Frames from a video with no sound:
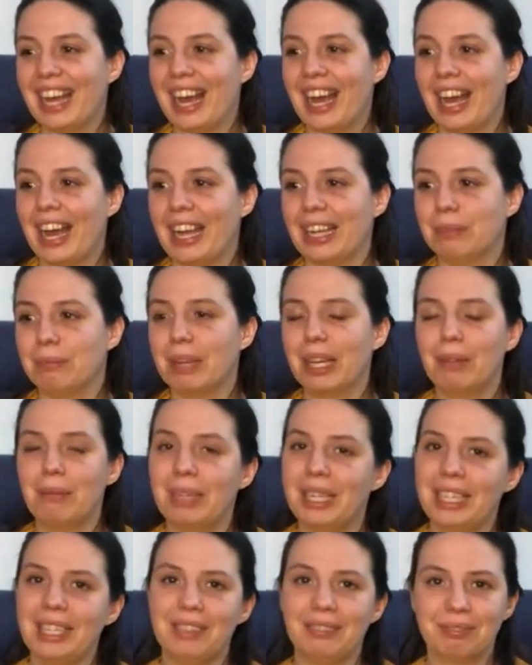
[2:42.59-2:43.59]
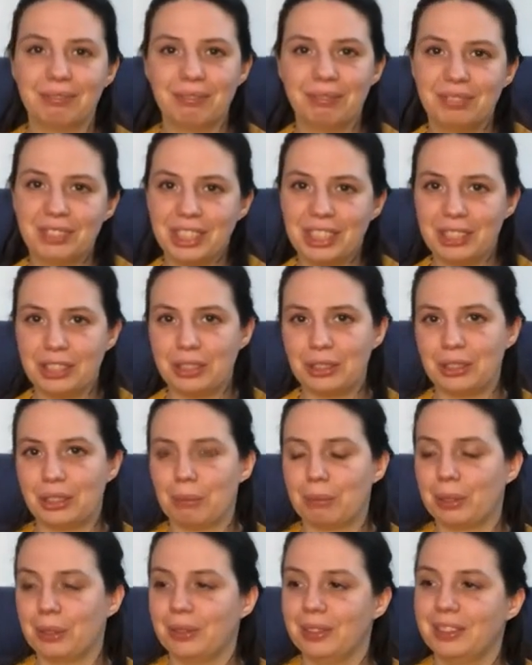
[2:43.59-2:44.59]
And maybe she'll do an
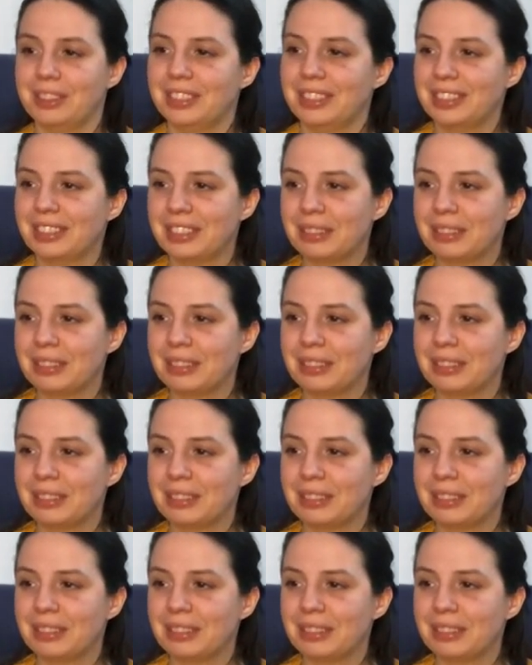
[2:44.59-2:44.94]
appearance,